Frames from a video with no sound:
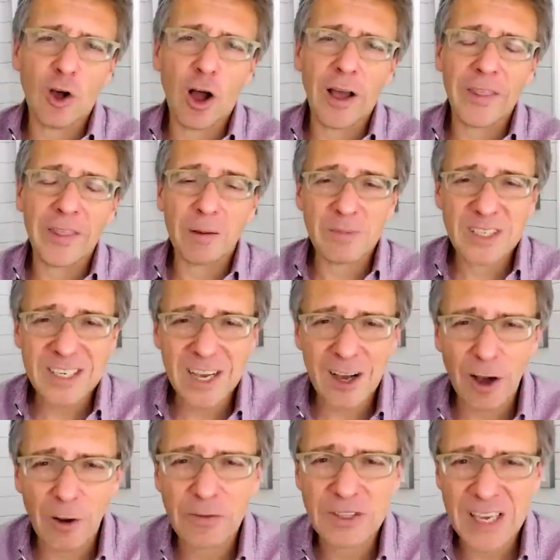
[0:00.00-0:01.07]
along
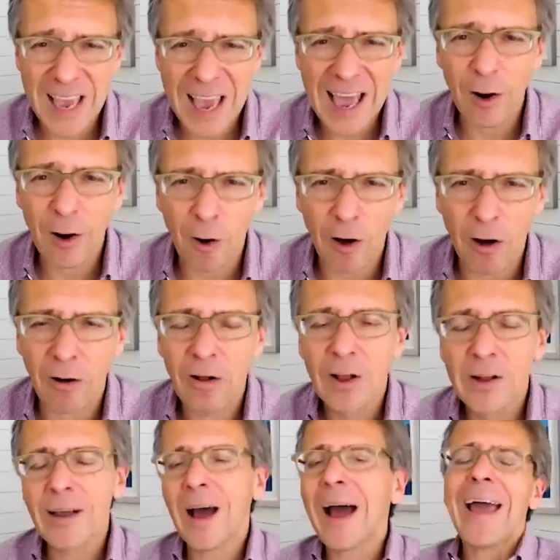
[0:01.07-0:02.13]
themselves at
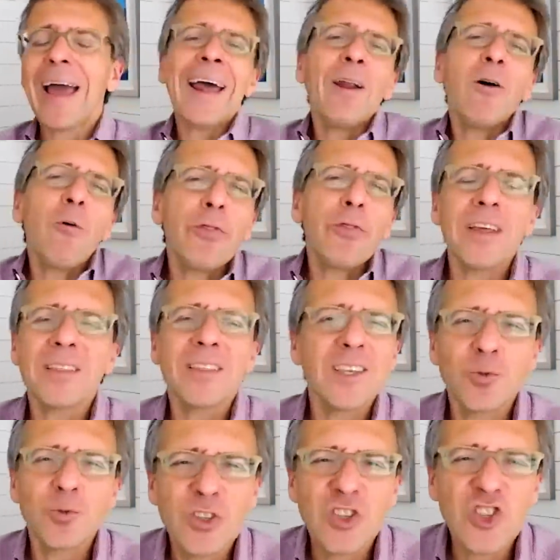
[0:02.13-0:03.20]
all. Now, I don't think
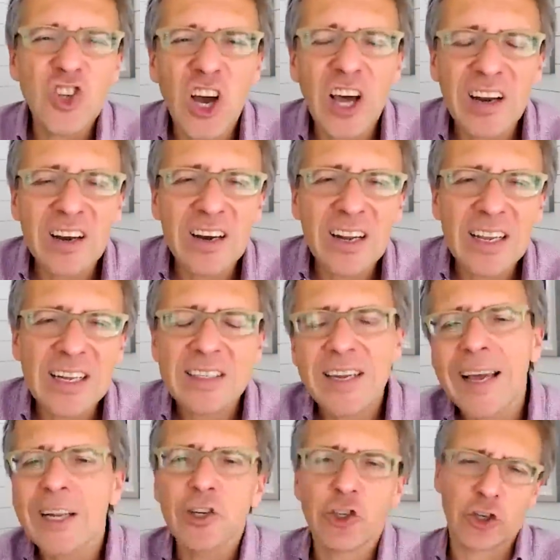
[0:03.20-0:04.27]
this was done
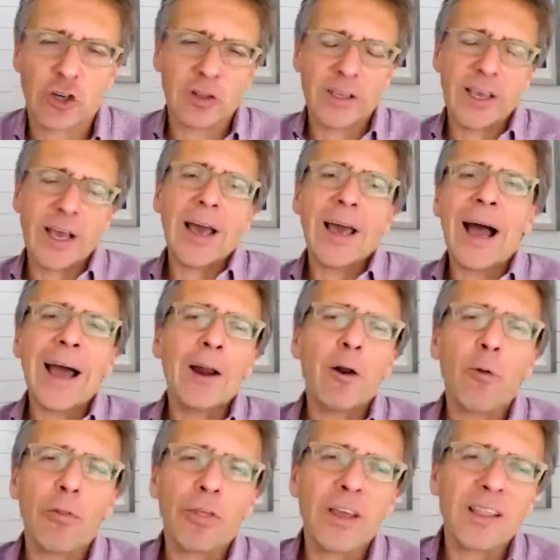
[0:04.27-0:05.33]
intentionally. I
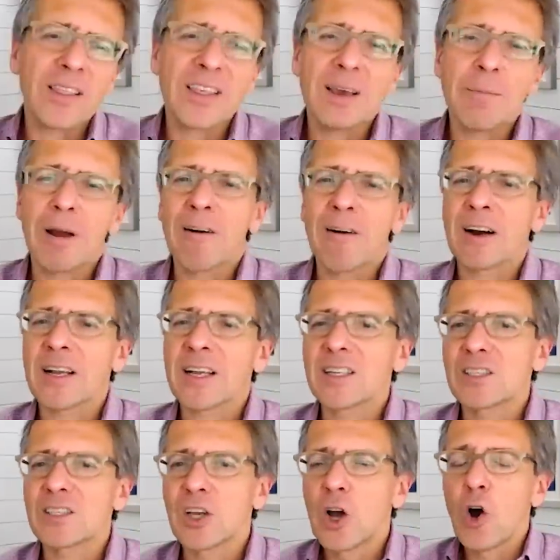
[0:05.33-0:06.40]
don't think the
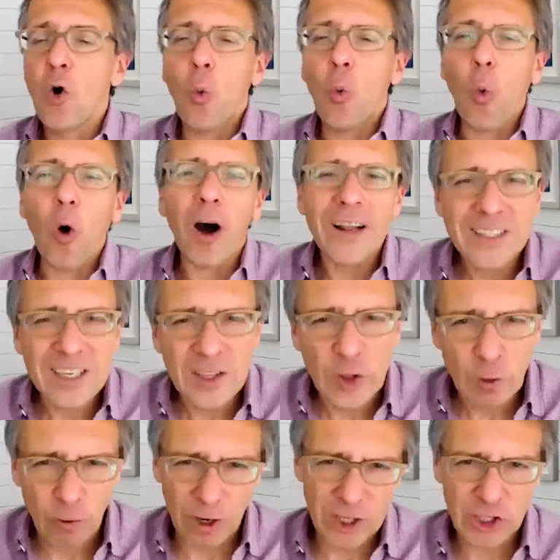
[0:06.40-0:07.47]
Americans
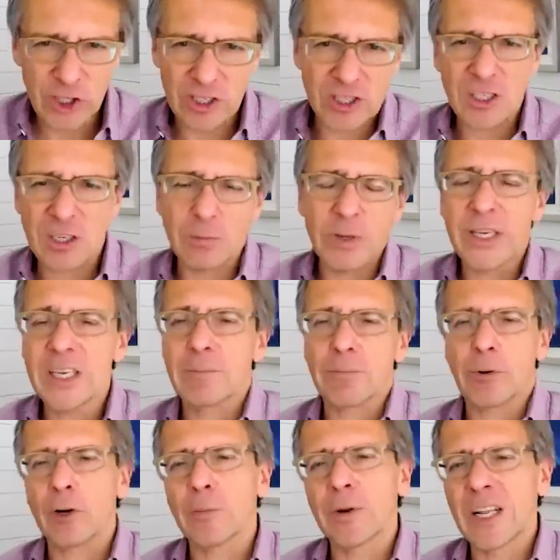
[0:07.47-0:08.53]
wanted the Russians to be in
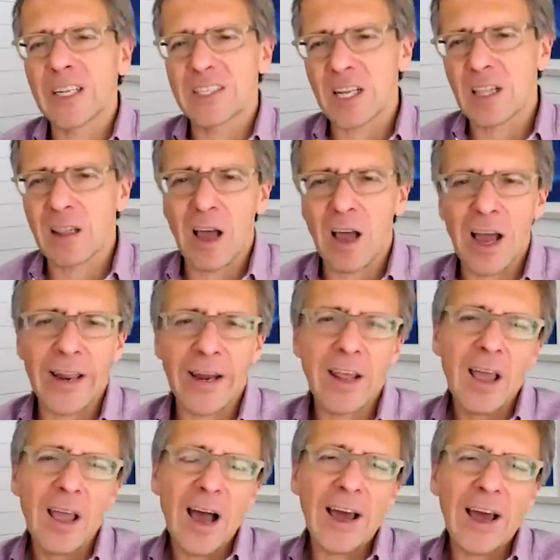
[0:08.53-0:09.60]
permanent decline.
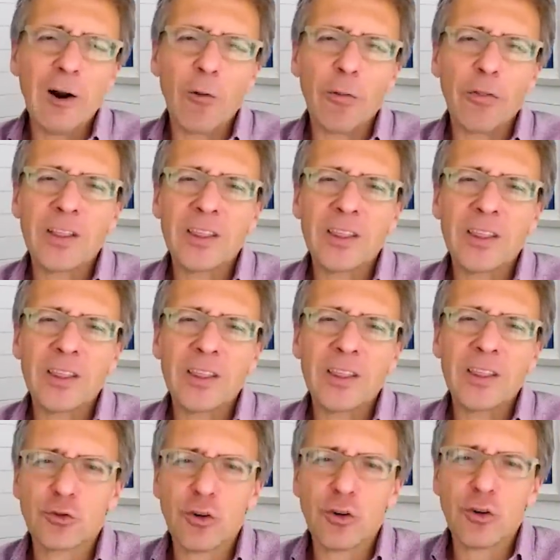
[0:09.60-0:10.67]
I don't think they were
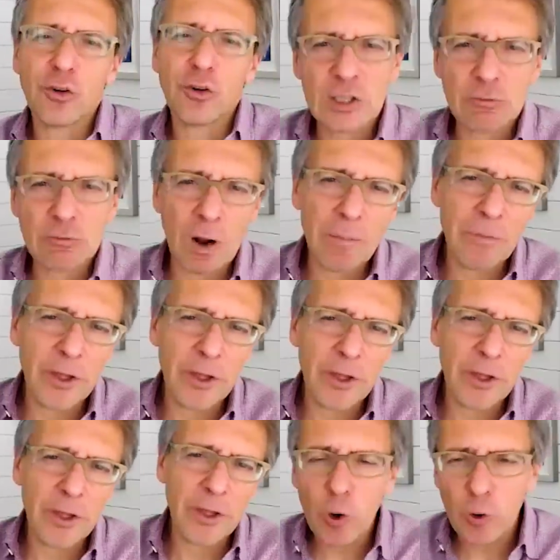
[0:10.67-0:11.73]
trying to rub their
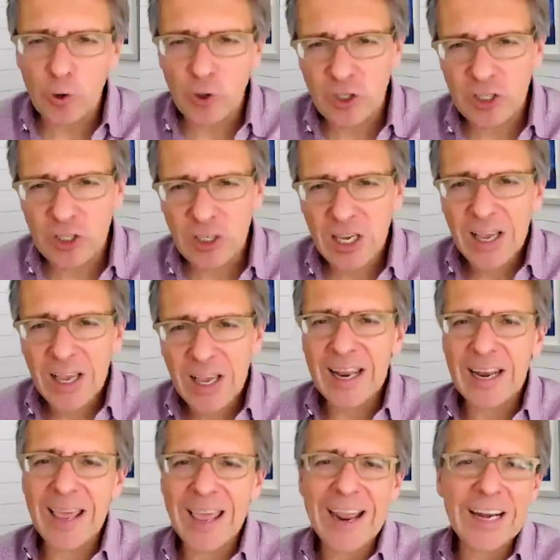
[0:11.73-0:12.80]
nose
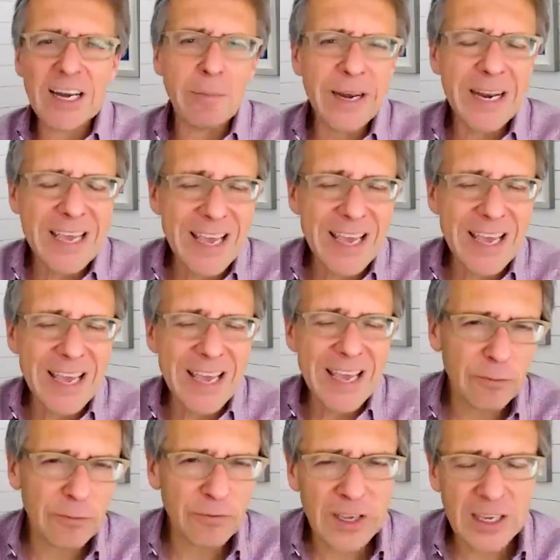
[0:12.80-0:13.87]
in ignominy and
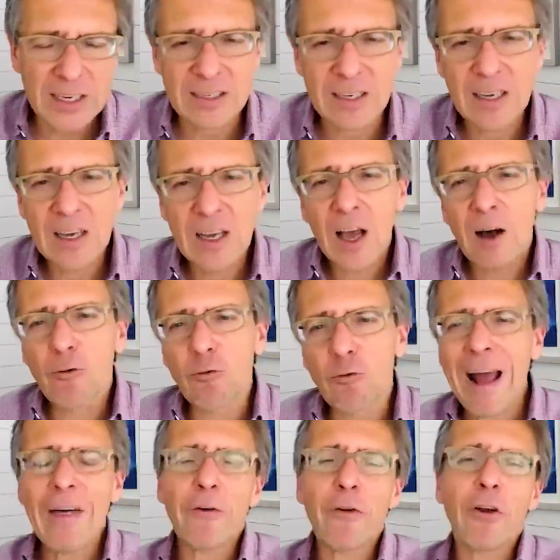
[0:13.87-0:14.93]
defeat.
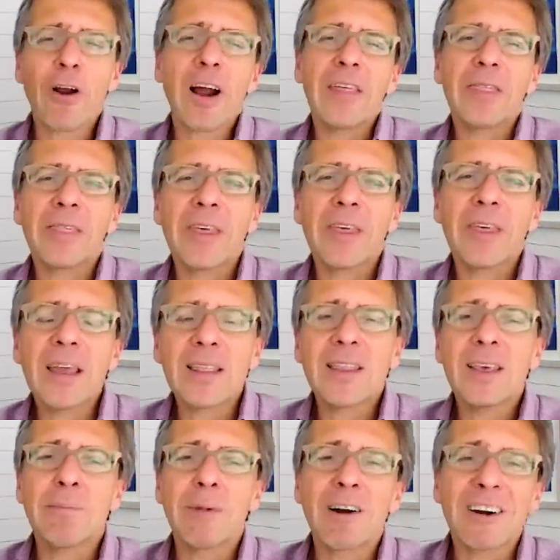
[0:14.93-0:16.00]
Rather, I think the
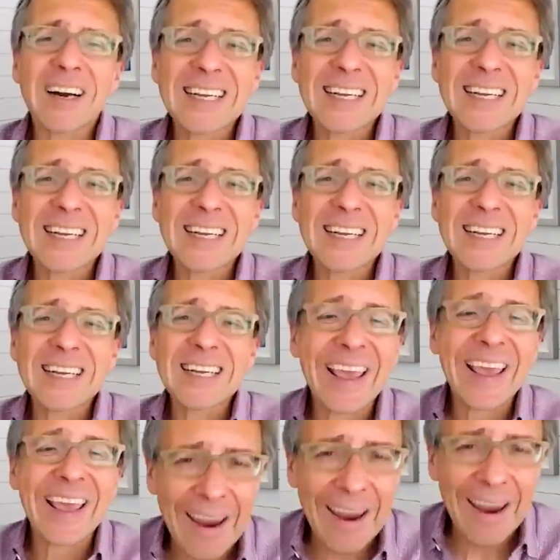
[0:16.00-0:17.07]
Americans didn't
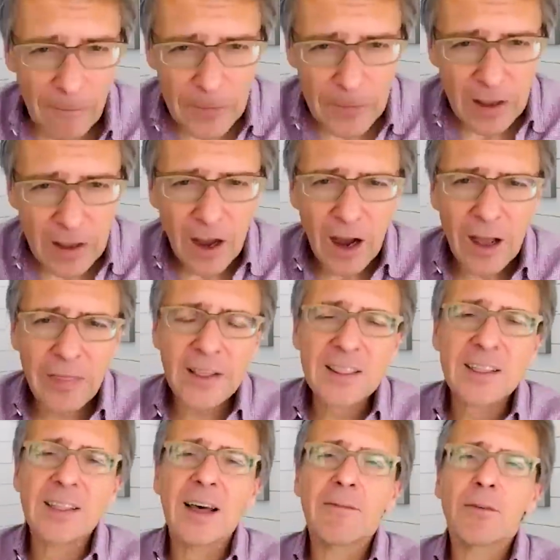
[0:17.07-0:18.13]
care. I think the
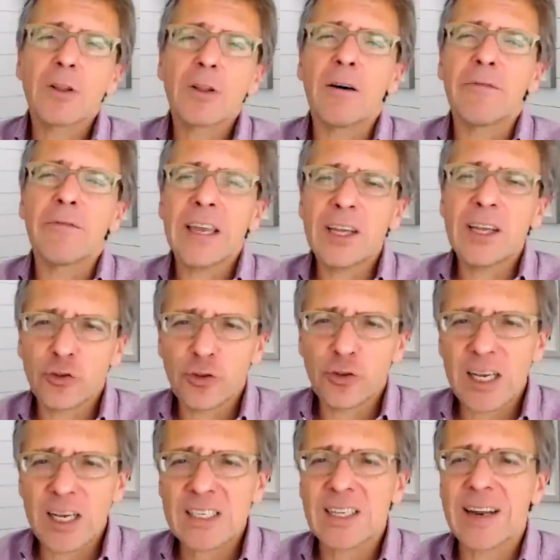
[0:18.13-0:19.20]
level of
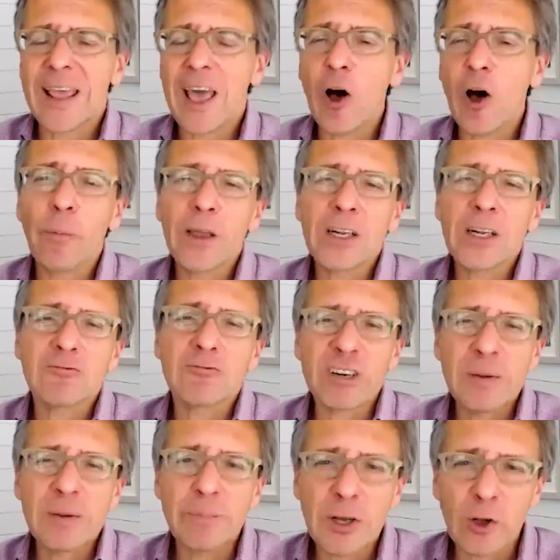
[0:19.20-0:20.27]
interest in helping to
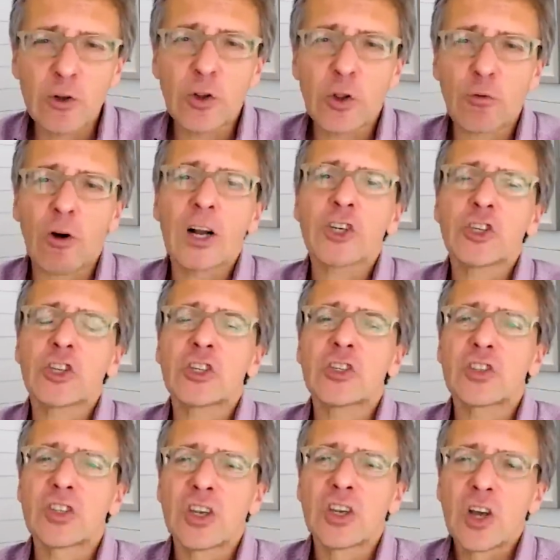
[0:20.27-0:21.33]
rebuild the
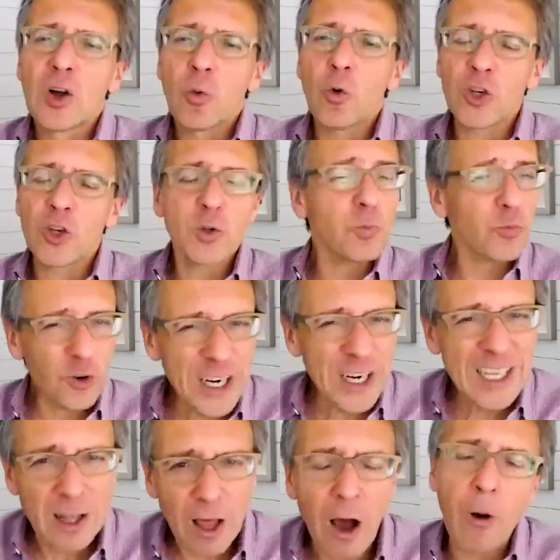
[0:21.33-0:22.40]
Russians was
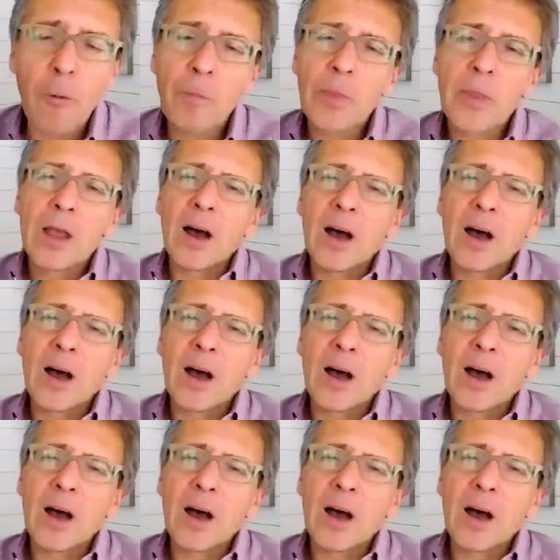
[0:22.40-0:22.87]
pretty low.